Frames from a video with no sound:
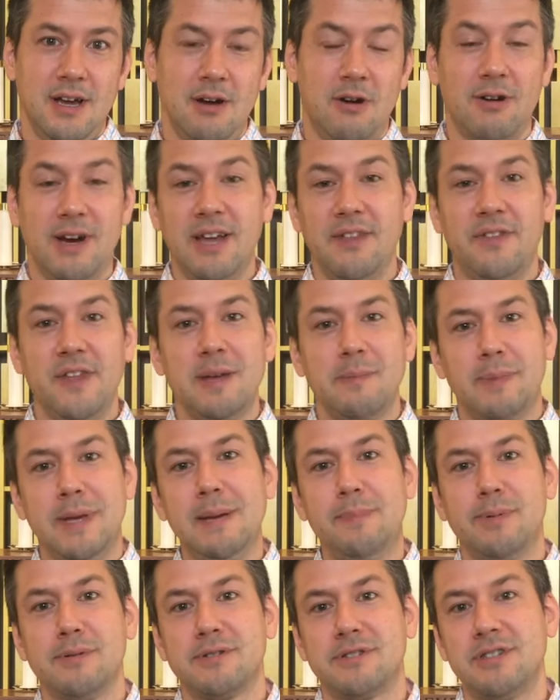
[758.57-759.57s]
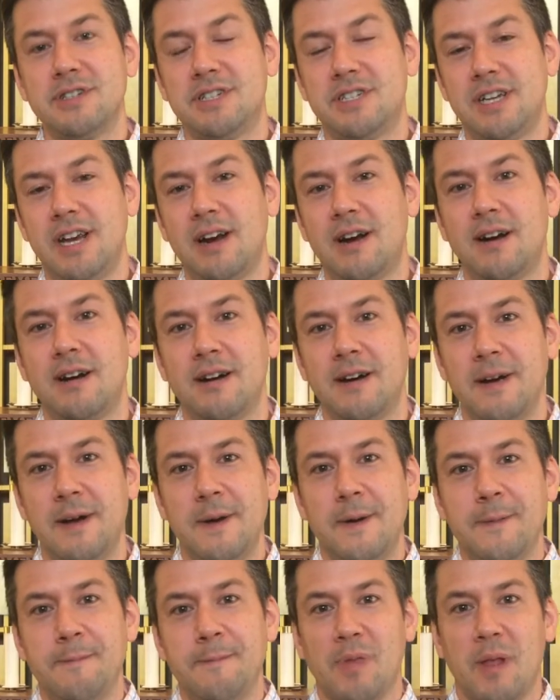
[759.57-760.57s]
or I think people should share
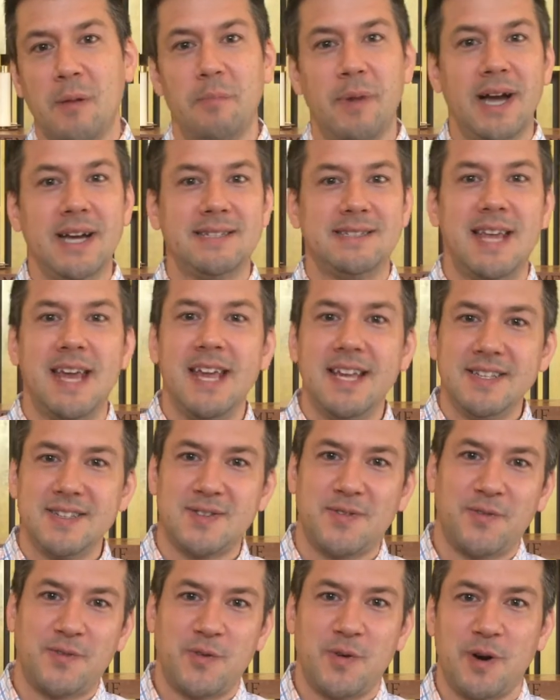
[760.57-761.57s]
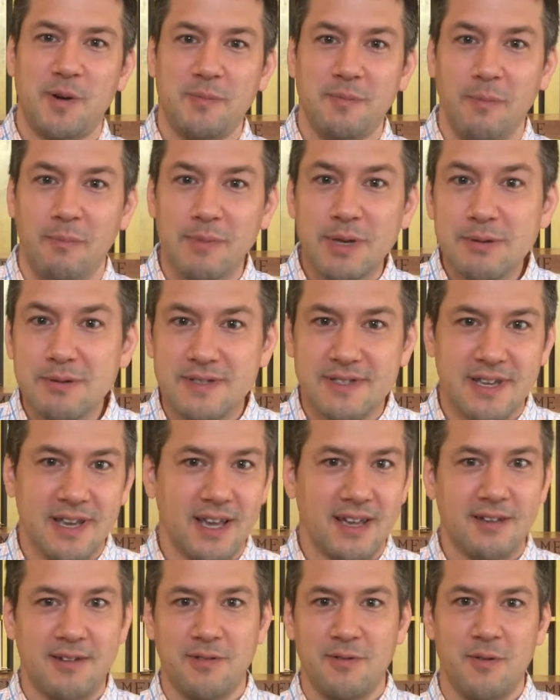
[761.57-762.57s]
my taste for
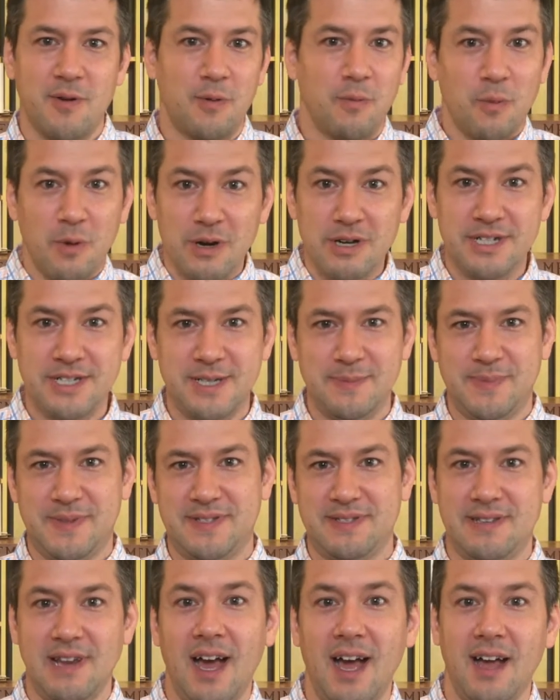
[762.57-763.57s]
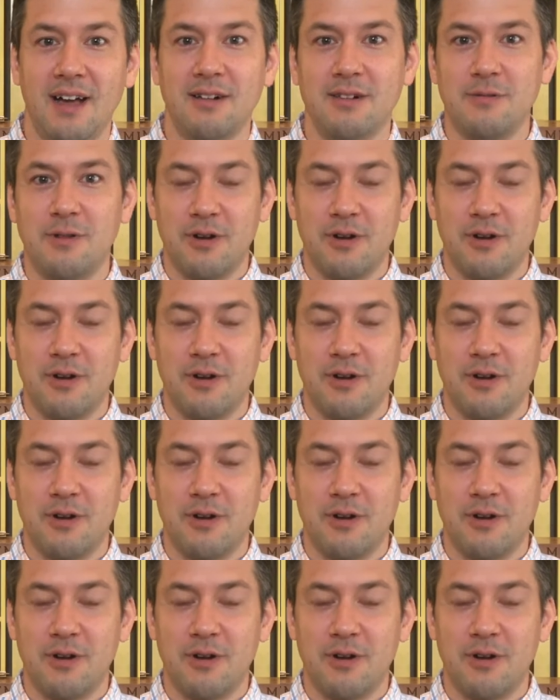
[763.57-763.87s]
music or worship style,